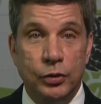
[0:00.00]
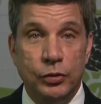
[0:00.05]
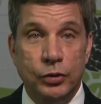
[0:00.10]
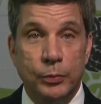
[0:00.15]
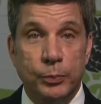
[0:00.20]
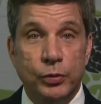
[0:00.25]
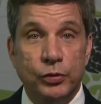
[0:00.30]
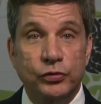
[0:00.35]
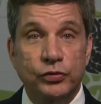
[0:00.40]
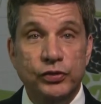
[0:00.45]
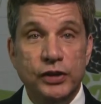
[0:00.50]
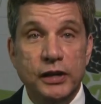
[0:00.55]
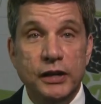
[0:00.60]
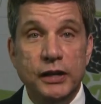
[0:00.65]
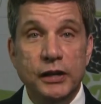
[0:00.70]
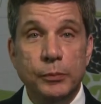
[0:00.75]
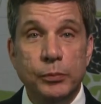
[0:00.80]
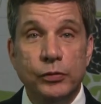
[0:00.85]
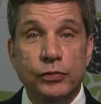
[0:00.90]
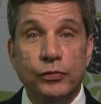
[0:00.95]
the
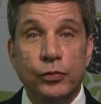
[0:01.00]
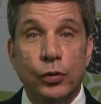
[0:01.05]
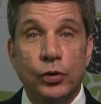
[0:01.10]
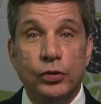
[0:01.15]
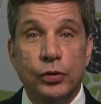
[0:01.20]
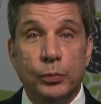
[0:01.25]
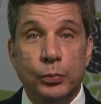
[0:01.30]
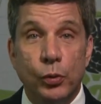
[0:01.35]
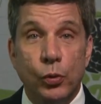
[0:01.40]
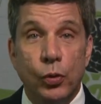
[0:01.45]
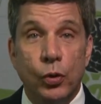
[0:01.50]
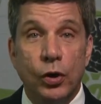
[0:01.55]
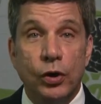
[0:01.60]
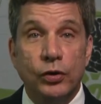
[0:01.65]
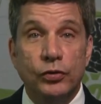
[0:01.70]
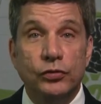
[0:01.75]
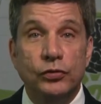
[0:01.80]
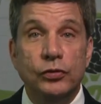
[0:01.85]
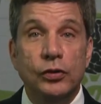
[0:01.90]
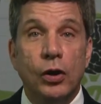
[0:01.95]
proceeding before the
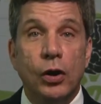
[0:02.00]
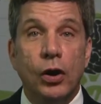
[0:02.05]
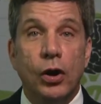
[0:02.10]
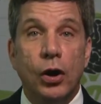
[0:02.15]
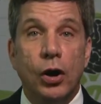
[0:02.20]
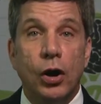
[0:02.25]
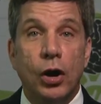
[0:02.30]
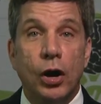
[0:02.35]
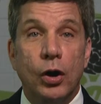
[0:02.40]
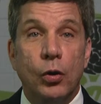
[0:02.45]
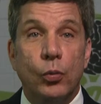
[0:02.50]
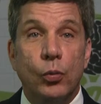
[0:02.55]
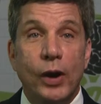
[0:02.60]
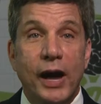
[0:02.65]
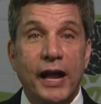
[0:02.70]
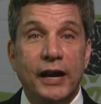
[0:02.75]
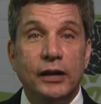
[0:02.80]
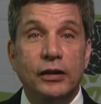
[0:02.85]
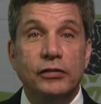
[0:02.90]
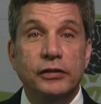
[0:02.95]
board are
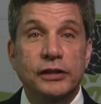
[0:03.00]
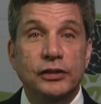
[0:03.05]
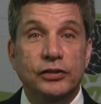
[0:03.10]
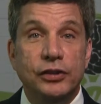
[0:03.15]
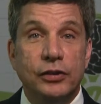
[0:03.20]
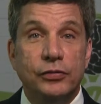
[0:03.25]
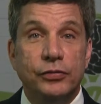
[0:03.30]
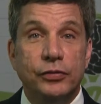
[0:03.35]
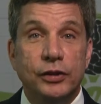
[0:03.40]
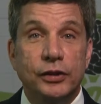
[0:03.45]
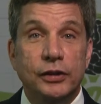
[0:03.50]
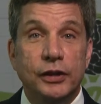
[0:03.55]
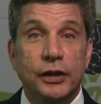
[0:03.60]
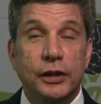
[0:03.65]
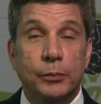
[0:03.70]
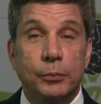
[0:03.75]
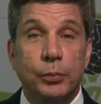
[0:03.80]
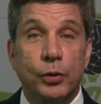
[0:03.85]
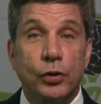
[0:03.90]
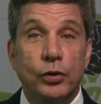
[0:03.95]
radically different
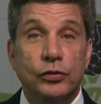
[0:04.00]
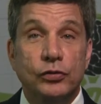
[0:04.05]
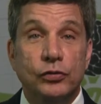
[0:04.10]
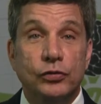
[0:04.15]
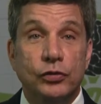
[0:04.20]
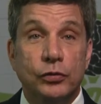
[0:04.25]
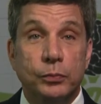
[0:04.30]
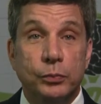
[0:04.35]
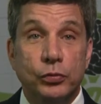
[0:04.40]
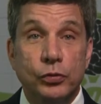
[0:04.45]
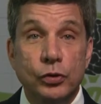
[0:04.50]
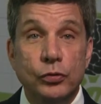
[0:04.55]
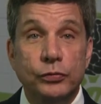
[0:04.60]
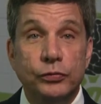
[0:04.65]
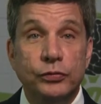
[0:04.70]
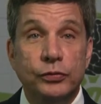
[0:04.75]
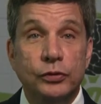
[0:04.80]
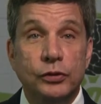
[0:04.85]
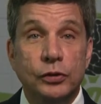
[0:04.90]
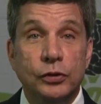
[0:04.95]
in burdens of
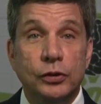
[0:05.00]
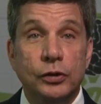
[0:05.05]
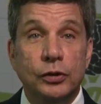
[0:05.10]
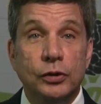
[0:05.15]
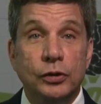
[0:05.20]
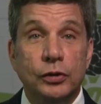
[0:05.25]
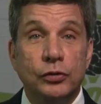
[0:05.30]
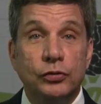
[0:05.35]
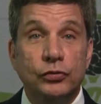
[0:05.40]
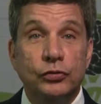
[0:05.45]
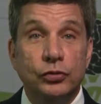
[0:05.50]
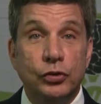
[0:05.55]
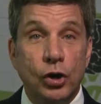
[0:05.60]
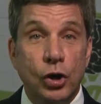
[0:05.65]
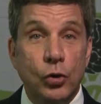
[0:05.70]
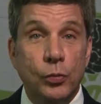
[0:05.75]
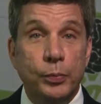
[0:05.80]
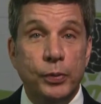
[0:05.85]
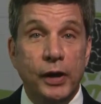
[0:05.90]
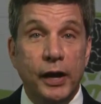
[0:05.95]
proof,
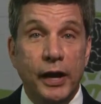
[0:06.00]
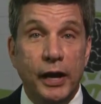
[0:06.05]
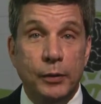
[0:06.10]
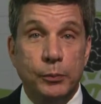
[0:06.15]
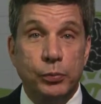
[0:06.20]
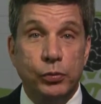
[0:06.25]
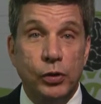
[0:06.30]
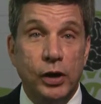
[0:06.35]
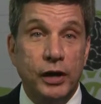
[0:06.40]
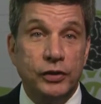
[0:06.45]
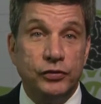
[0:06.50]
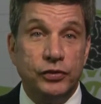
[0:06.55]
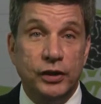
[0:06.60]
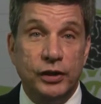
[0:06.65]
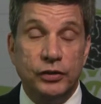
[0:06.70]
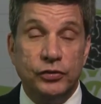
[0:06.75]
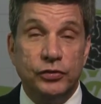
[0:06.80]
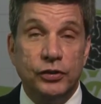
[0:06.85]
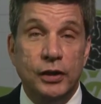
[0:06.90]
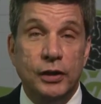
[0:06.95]
scope, and
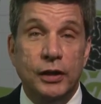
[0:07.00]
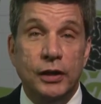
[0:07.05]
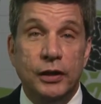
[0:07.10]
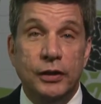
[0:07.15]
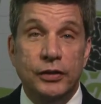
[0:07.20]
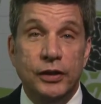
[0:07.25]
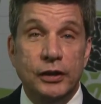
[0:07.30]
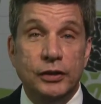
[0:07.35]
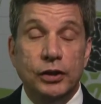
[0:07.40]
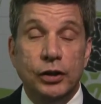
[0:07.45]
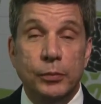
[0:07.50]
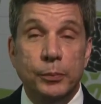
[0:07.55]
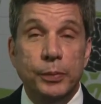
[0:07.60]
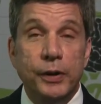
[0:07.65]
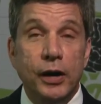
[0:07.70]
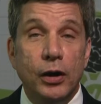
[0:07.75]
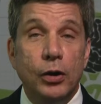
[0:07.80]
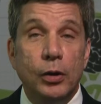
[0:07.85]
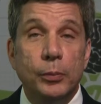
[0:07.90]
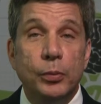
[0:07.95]
process than
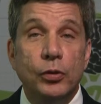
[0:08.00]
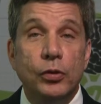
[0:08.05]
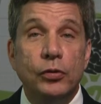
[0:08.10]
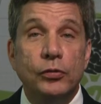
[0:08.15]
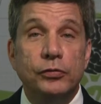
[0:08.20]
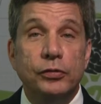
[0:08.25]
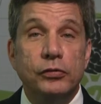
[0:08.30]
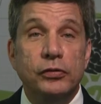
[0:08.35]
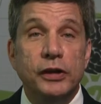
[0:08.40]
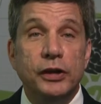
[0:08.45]
comparable